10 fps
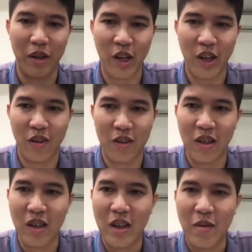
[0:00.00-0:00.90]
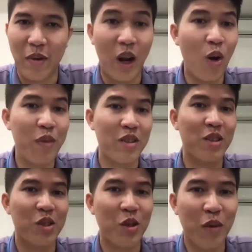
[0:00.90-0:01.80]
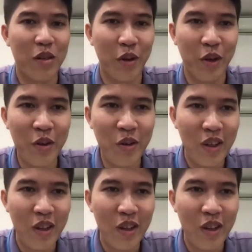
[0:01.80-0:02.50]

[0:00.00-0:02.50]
channels. But I hope that's not too much for you.